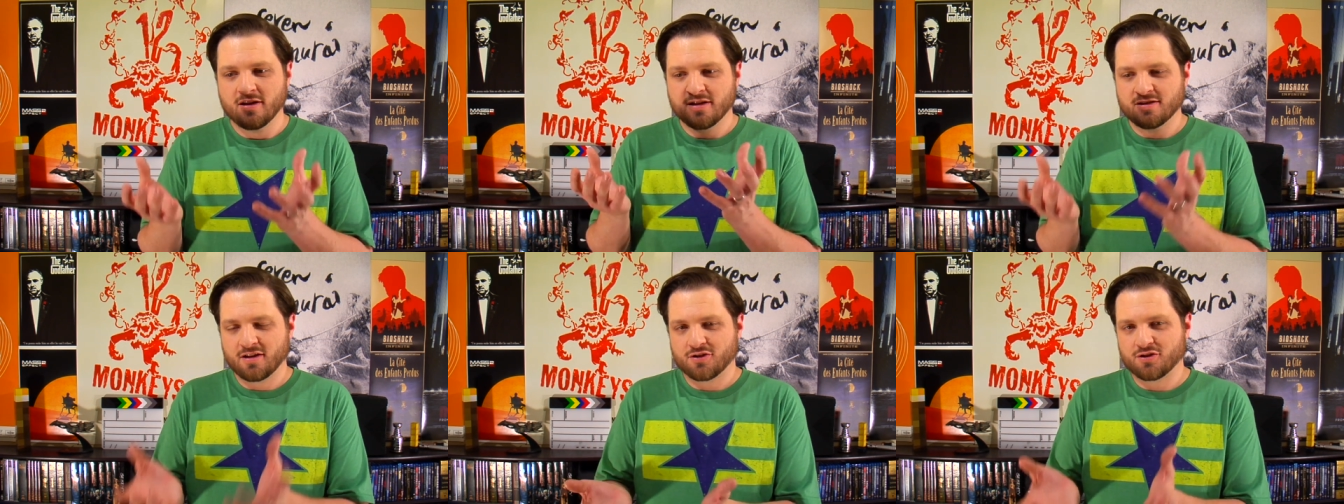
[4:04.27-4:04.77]

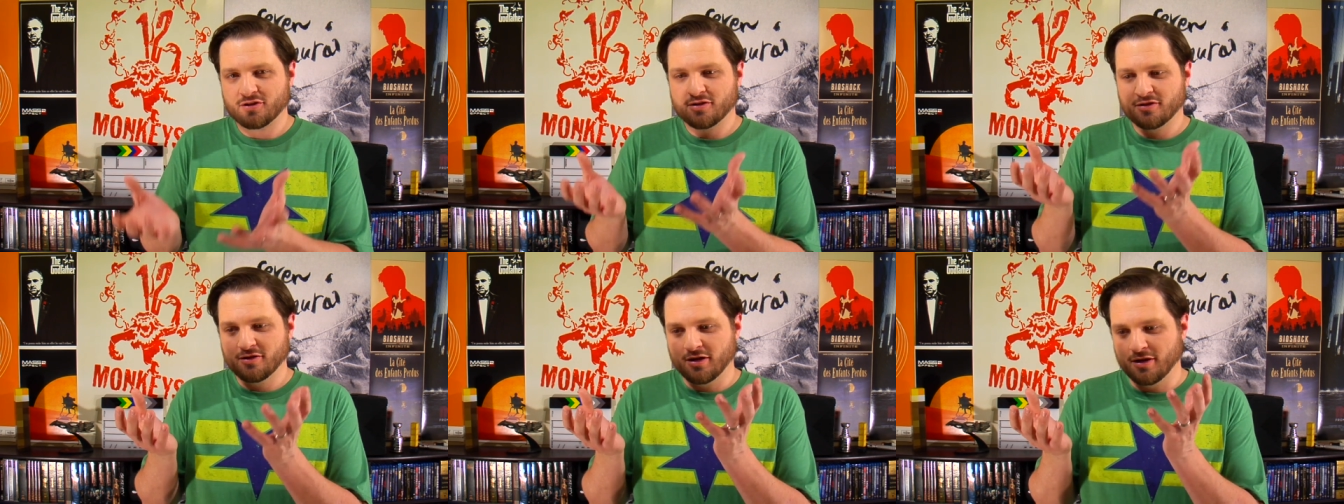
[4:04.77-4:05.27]
such
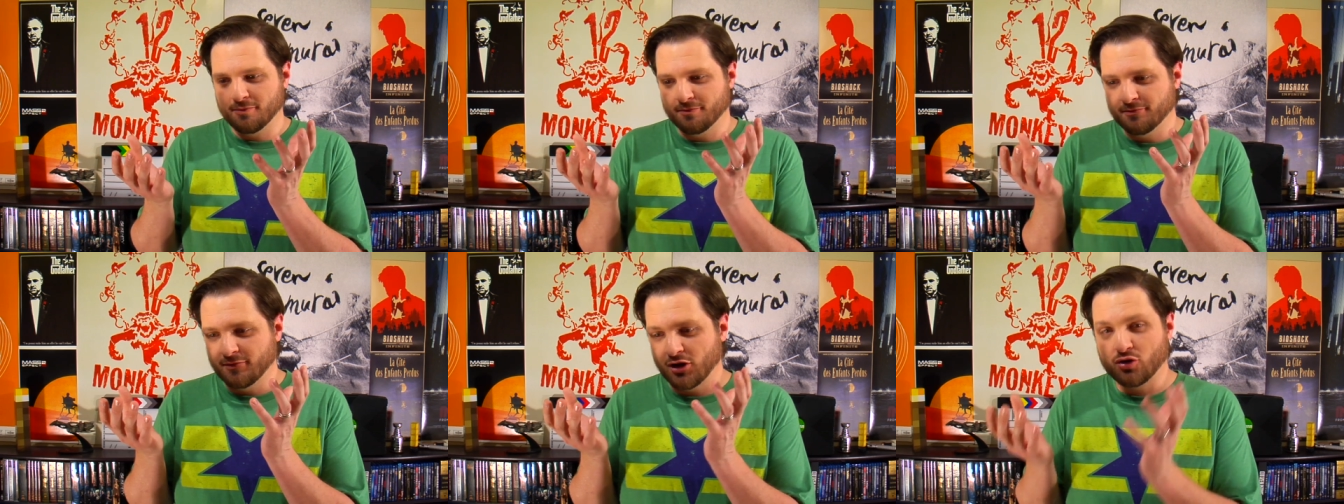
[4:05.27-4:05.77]

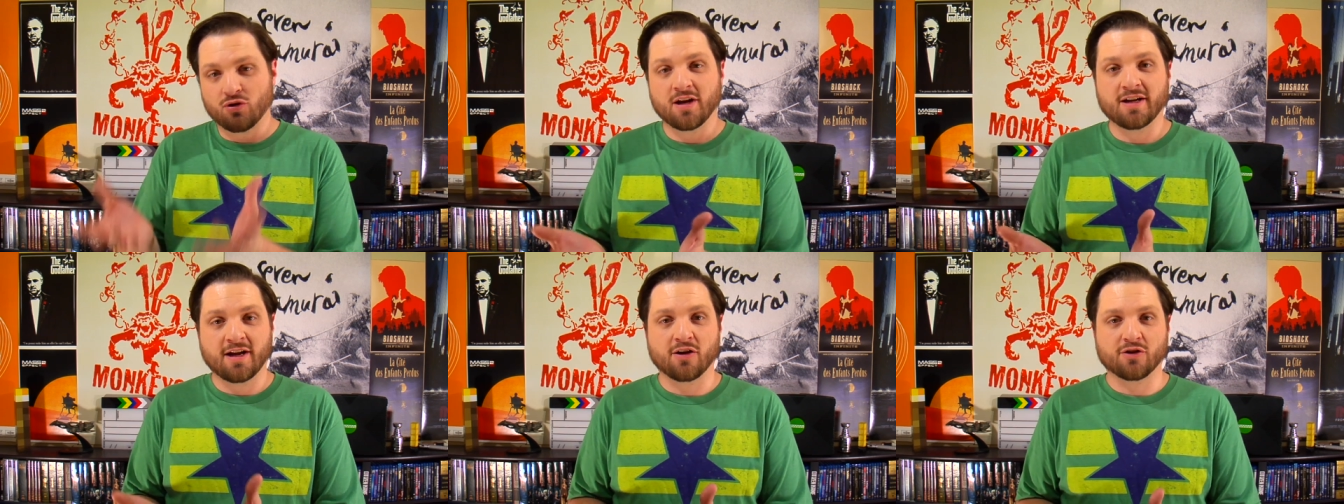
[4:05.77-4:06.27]
a
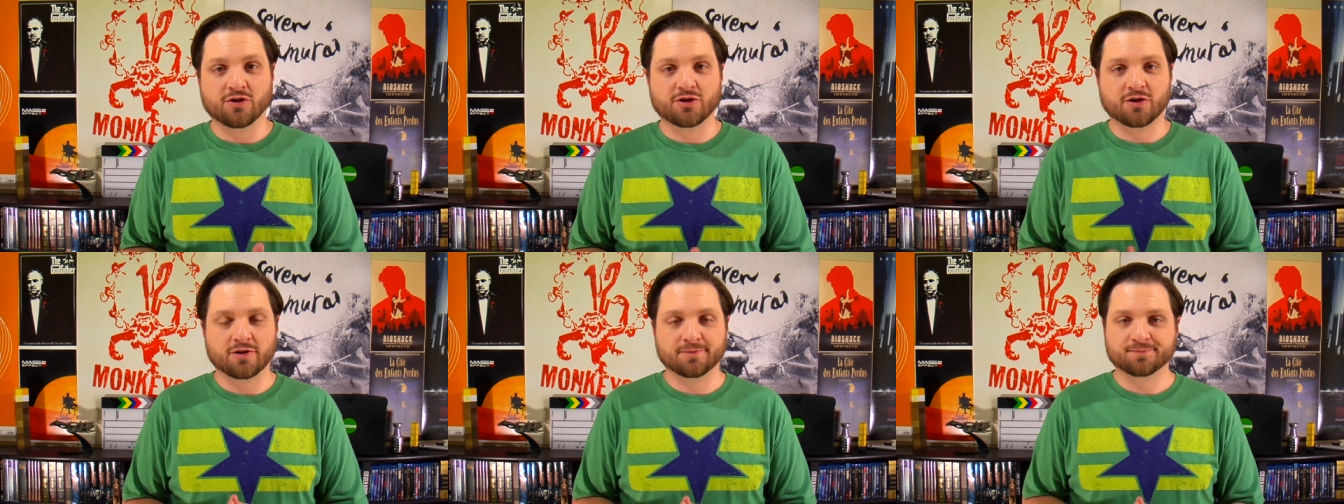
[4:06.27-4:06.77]
great
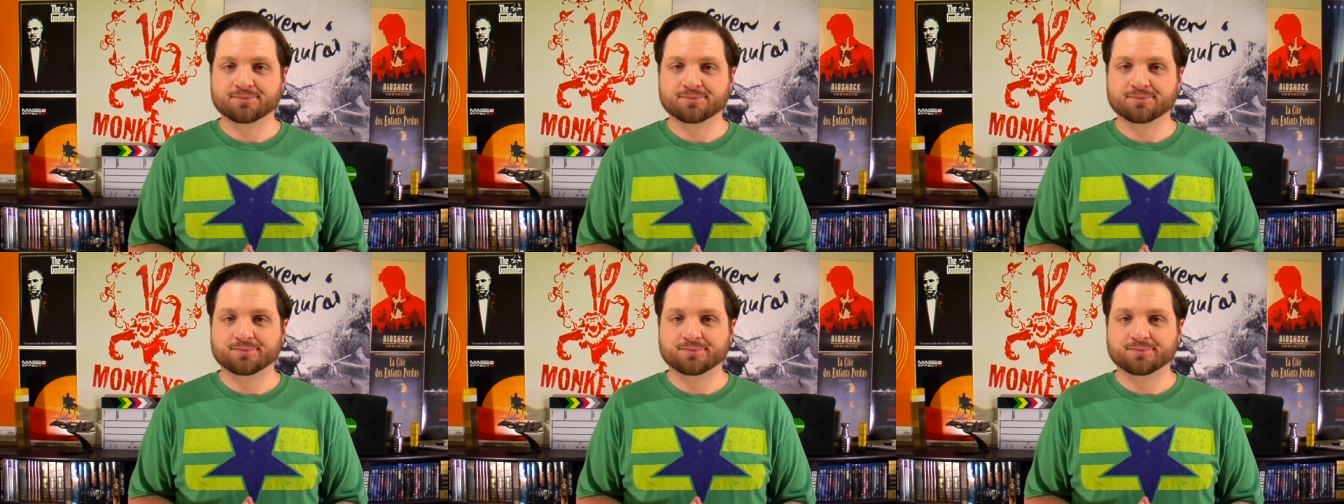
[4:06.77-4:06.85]
character.